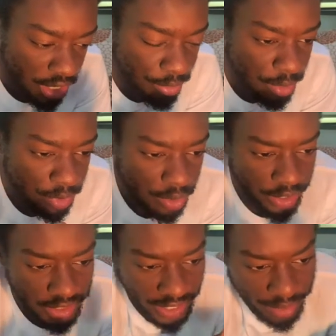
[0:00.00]
remember
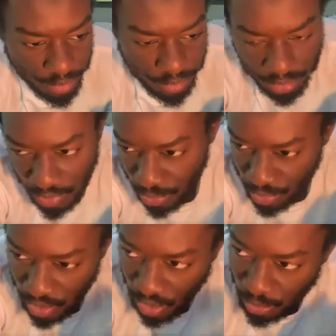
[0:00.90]
one time,
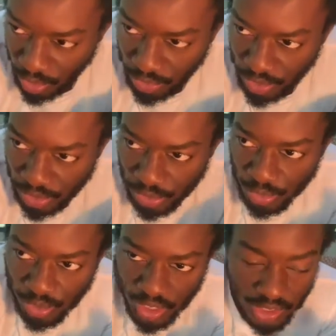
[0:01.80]
maybe a couple of years
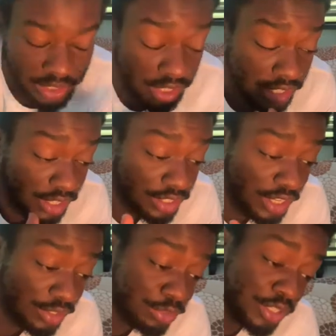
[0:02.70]
ago, like
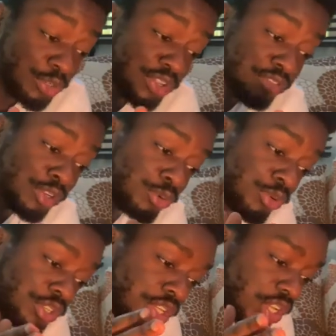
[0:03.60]
you said, we were very
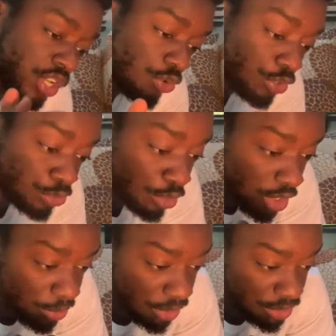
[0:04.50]
old. We spoke
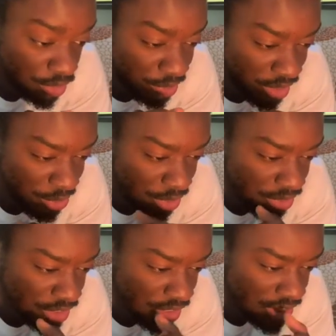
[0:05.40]
about something about
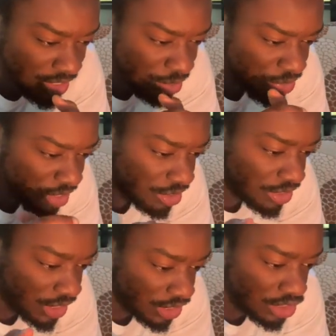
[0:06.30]
stem cell
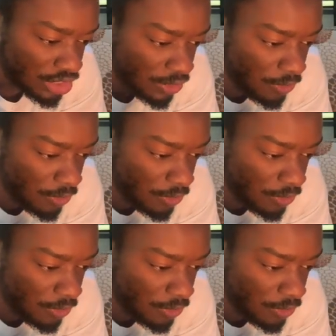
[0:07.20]
research,